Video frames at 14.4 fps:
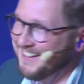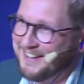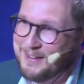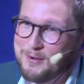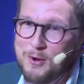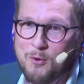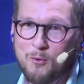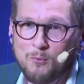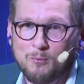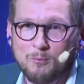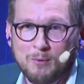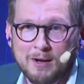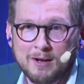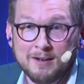uh,
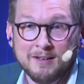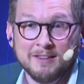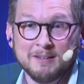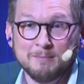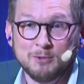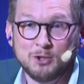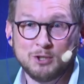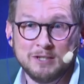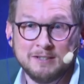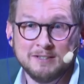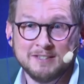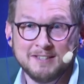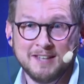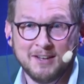where the
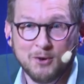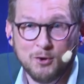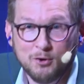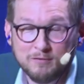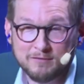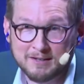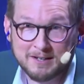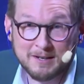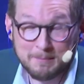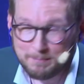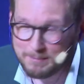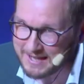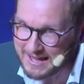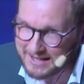machines take
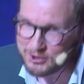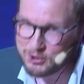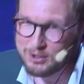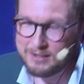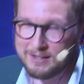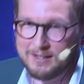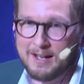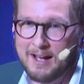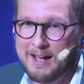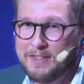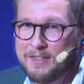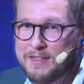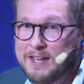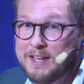over, but actually,
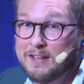I